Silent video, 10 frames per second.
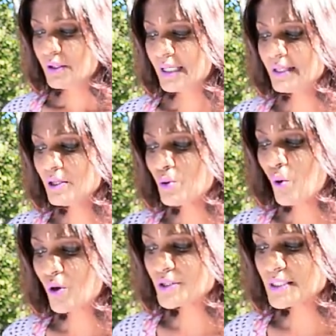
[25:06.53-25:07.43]
Candle
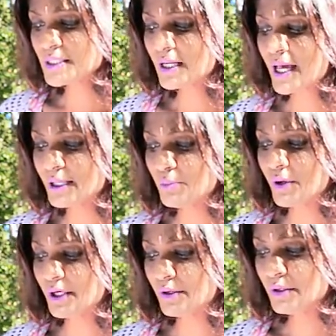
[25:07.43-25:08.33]
quartz is a light
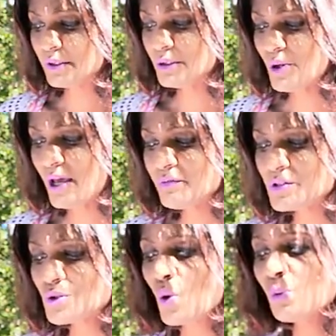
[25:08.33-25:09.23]
bringer. You have a
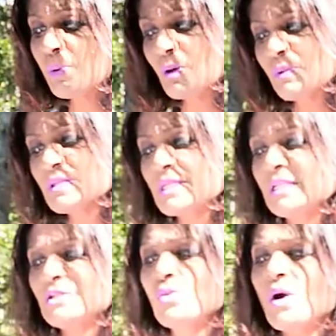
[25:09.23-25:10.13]
soul purpose
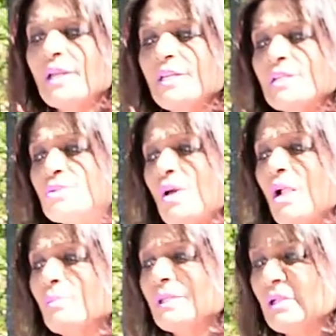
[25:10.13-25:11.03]
and you are here to
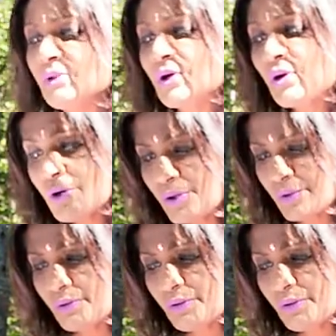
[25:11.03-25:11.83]
help heal the earth.